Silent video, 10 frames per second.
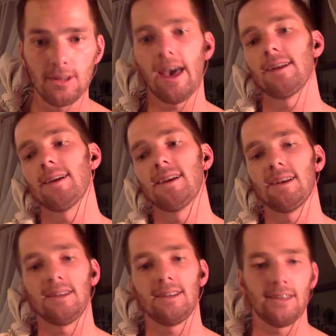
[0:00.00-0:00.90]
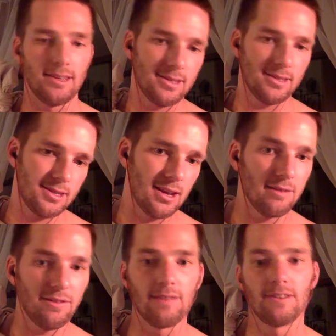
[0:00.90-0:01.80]
that is sitting in
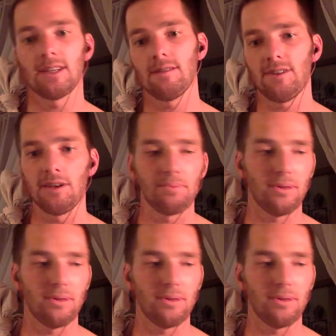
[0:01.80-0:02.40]
front of a TV,